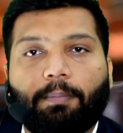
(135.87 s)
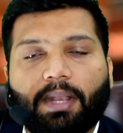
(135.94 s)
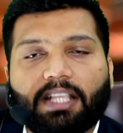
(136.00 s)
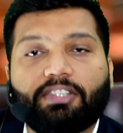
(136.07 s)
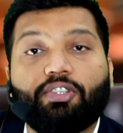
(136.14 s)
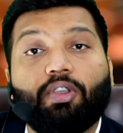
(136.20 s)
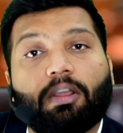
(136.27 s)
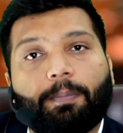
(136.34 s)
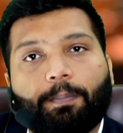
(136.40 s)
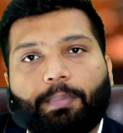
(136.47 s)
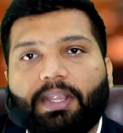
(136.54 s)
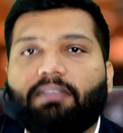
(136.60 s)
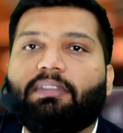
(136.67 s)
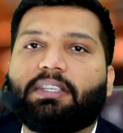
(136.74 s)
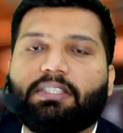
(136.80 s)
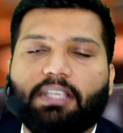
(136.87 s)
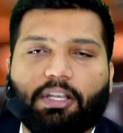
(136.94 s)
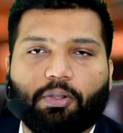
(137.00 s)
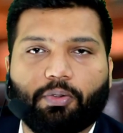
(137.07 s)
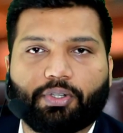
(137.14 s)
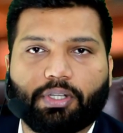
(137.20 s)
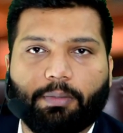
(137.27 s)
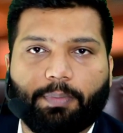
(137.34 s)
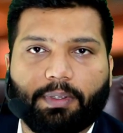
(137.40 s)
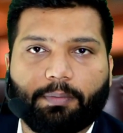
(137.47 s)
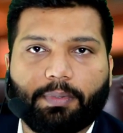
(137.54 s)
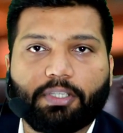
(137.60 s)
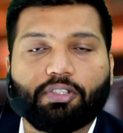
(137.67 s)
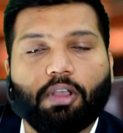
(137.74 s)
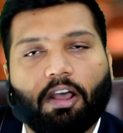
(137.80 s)
plus your previous year question
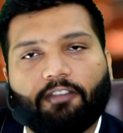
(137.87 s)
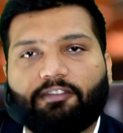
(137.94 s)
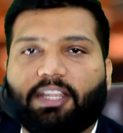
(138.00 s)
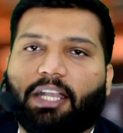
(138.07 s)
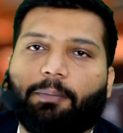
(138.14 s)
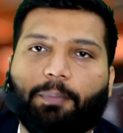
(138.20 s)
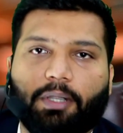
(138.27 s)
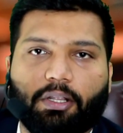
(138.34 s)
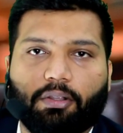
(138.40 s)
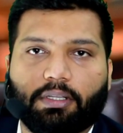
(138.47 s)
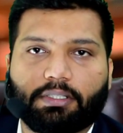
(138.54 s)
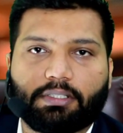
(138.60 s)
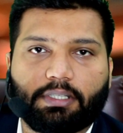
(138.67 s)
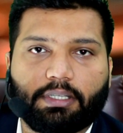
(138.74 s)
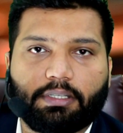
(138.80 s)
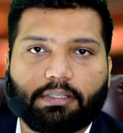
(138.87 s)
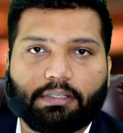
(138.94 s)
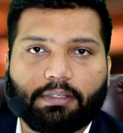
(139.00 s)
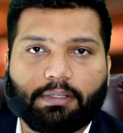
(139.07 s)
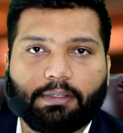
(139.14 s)
papers of that particular state.